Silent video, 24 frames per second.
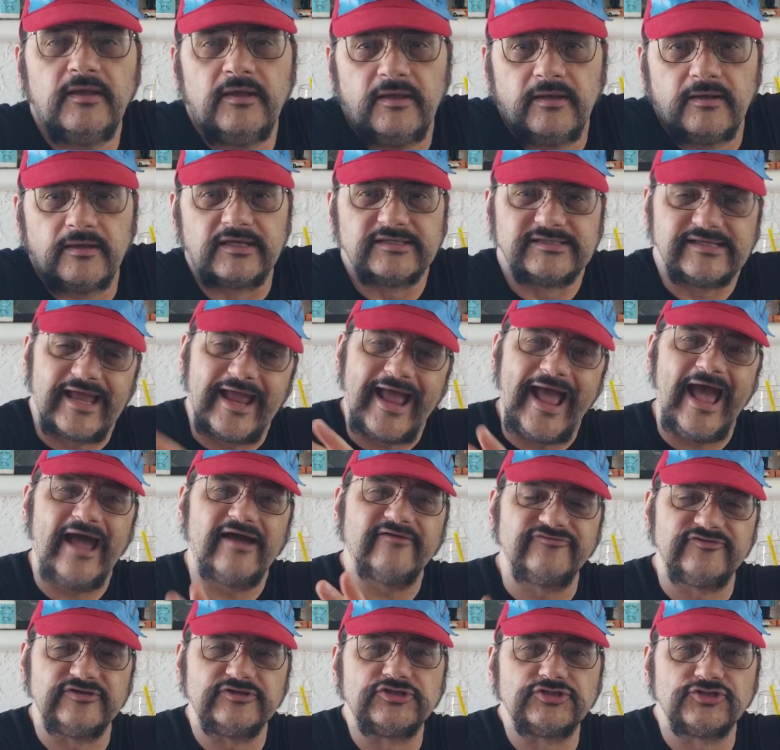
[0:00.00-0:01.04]
because I
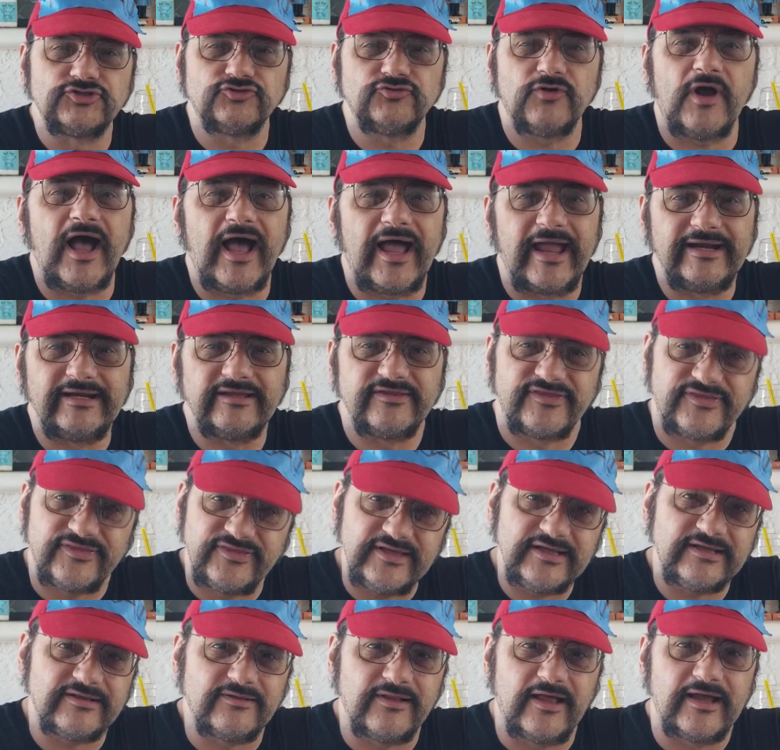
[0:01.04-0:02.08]
have to try to
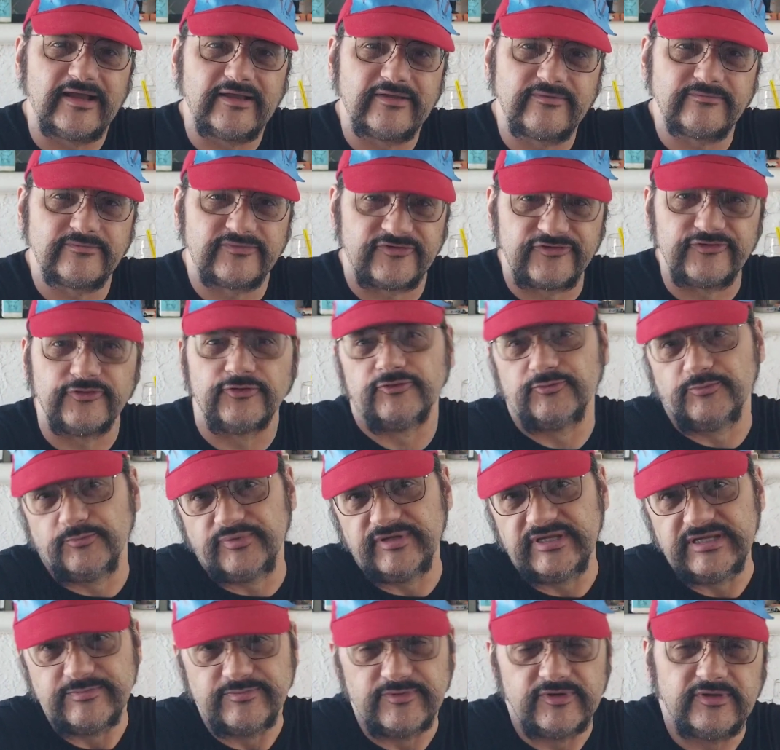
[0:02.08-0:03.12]
think like certain
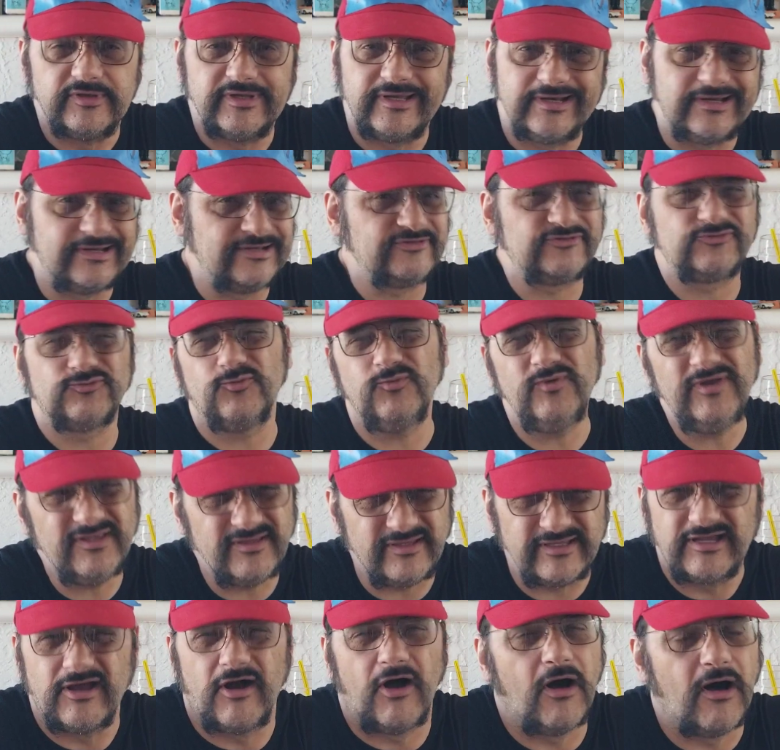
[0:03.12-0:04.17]
people, and it's
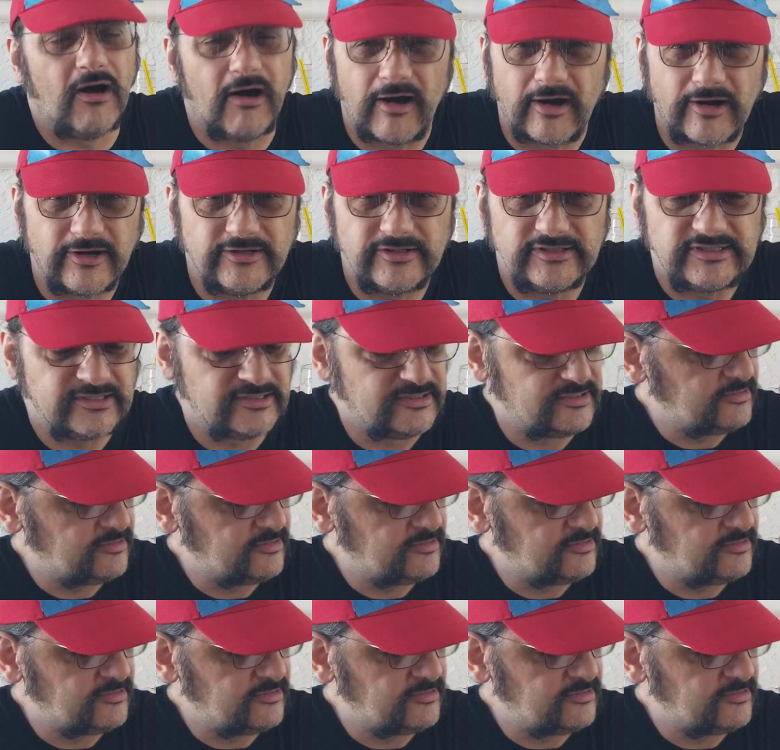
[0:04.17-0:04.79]
really hard.